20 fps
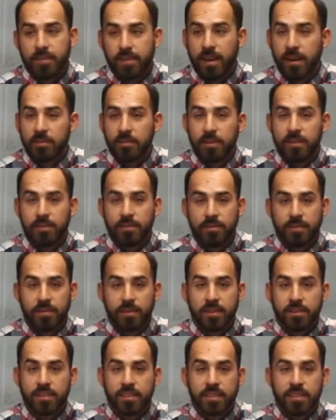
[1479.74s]
I'm a
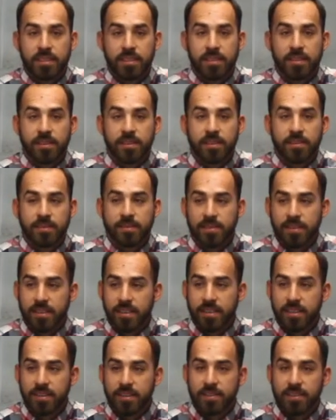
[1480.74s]
filthy sinner,
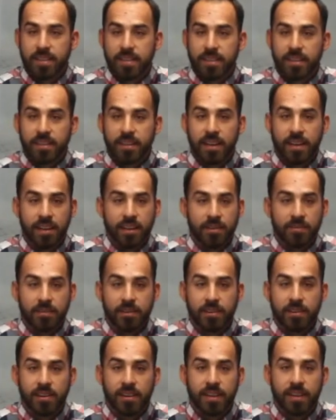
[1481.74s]
you know, and I got to
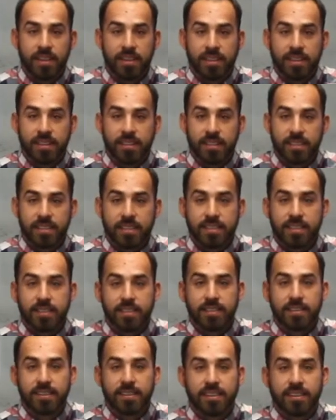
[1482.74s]
figure out how to get this.
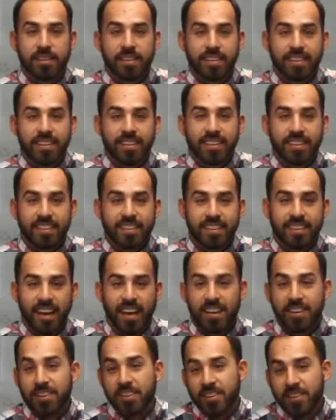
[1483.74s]

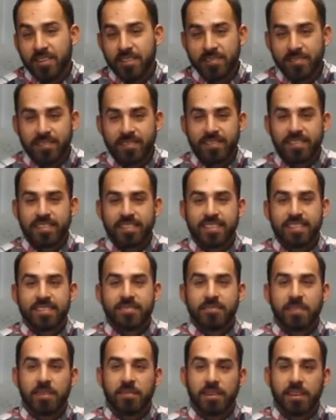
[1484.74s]
I don't know,
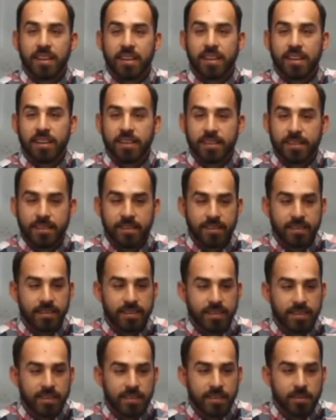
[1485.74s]
maybe not,
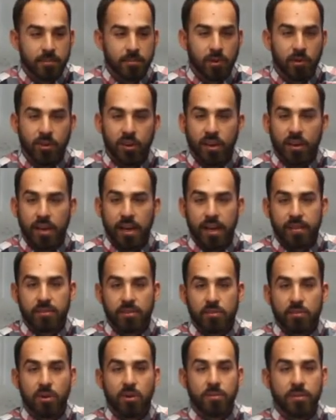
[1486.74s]
but we all have
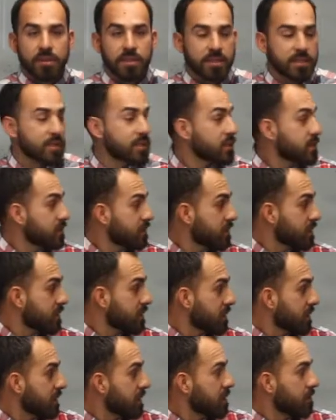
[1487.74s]
our moments.
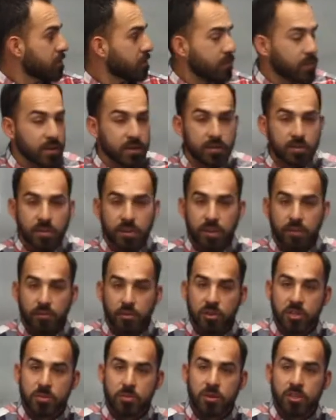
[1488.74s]
But if
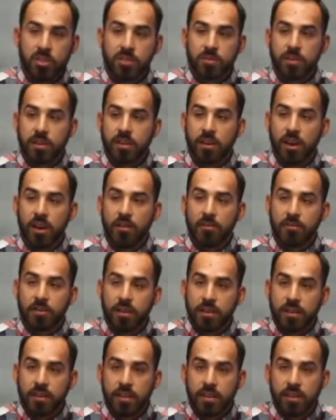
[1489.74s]
we're supposed to be
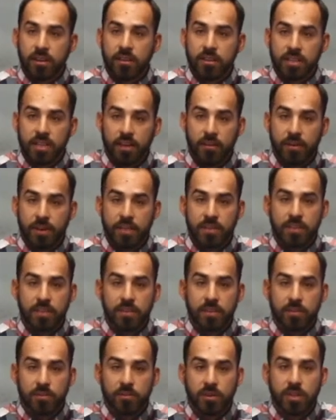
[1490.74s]
confident in our
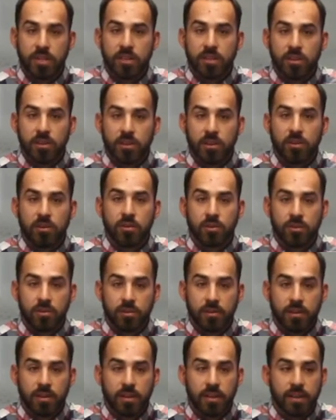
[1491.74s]
salvation, we need to know
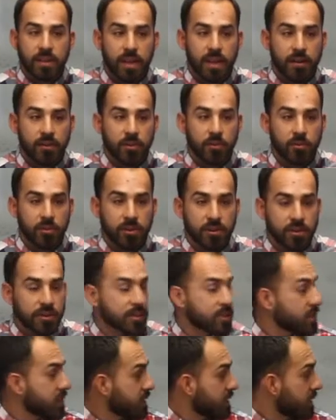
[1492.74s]
how it
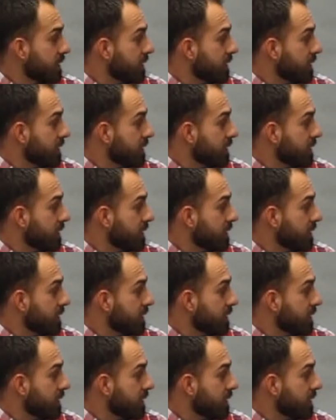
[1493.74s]
works.